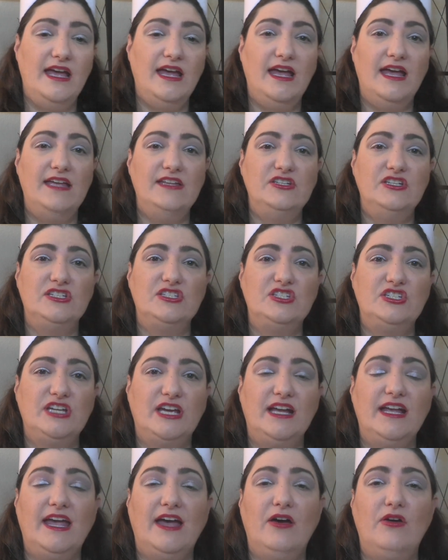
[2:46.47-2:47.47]
and just
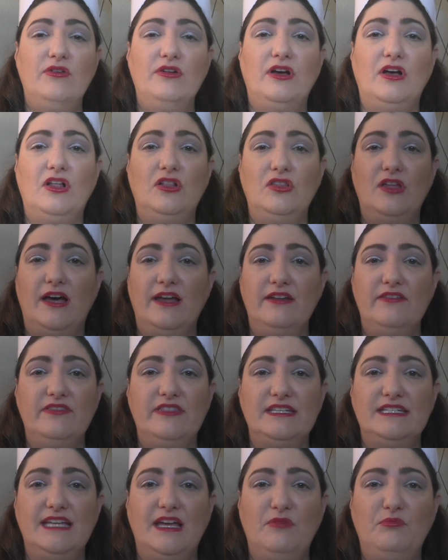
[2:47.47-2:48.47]
check out a lot of
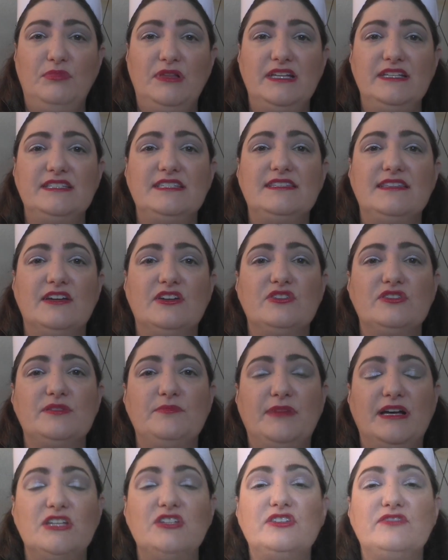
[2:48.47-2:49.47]
the templates. There's a
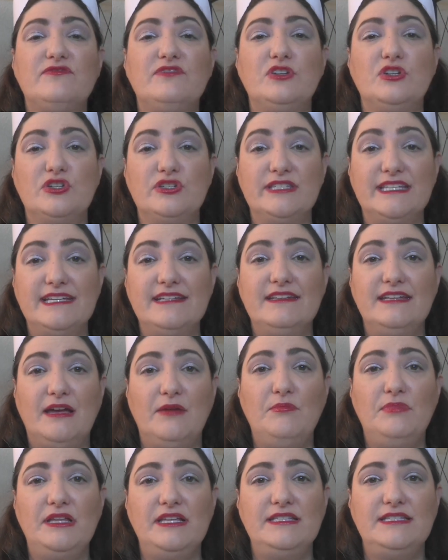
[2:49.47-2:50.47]
bunch of nursing
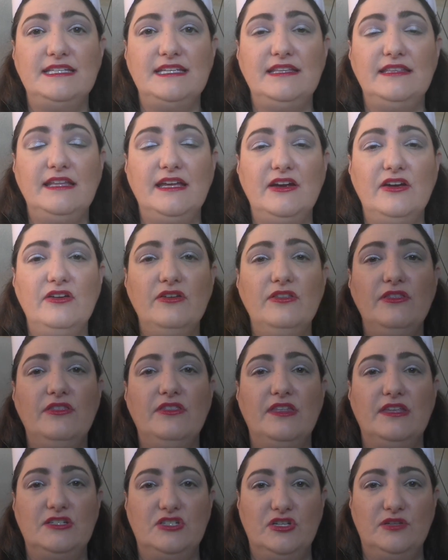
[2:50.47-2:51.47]
templates in there
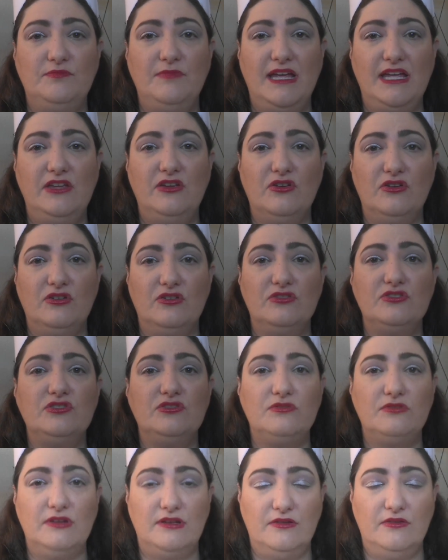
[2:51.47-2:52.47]
that should make your
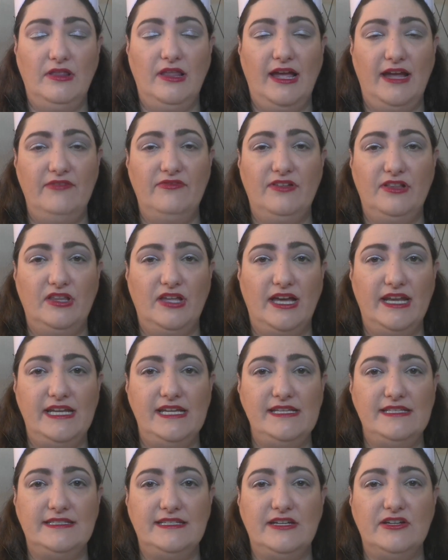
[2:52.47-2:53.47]
life a lot
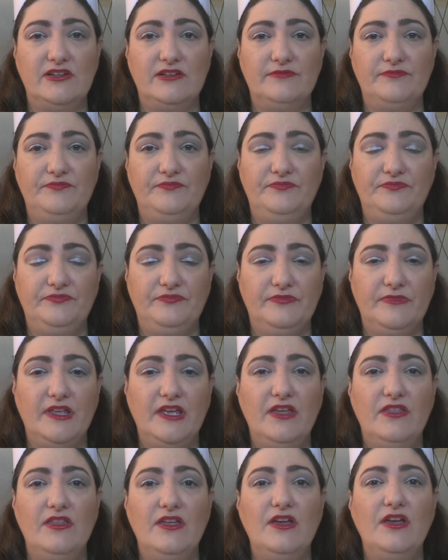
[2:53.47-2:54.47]
easier.
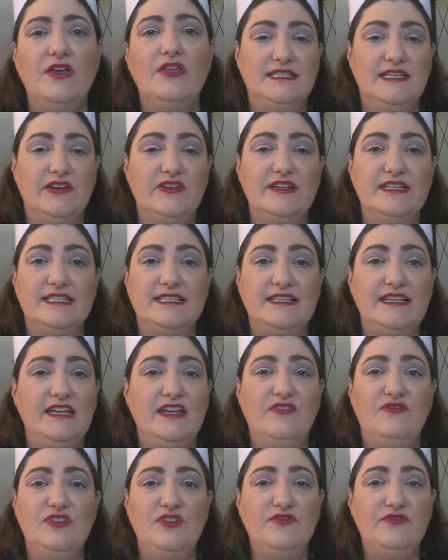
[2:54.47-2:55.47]
Seriously,
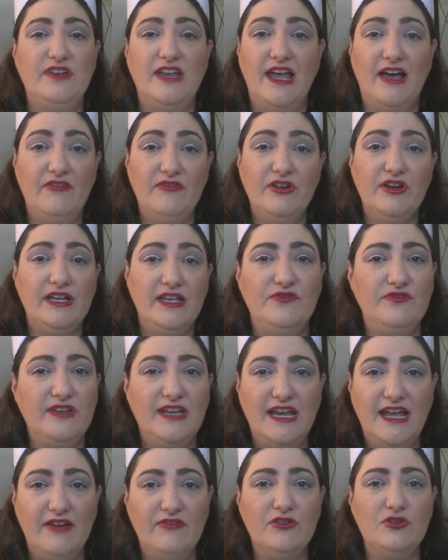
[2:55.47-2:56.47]
if you've never
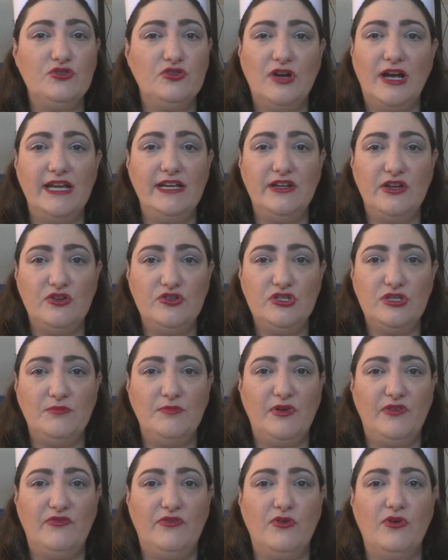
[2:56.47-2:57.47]
tried Notion
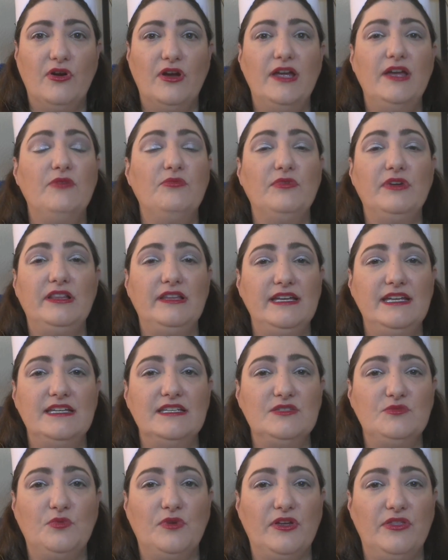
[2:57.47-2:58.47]
before, it really
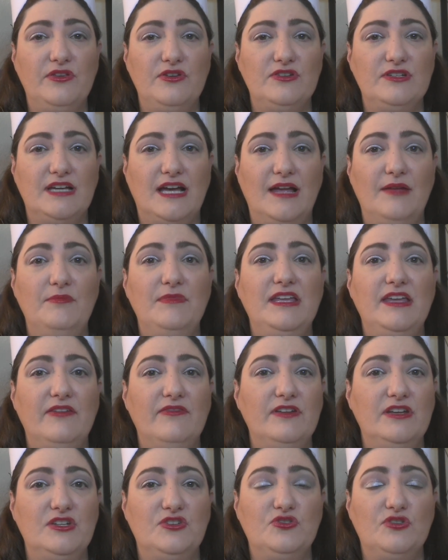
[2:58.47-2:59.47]
is worth your time. Give
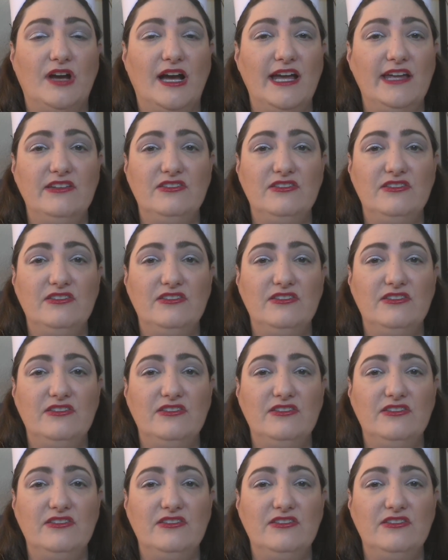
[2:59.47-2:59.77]
it a try.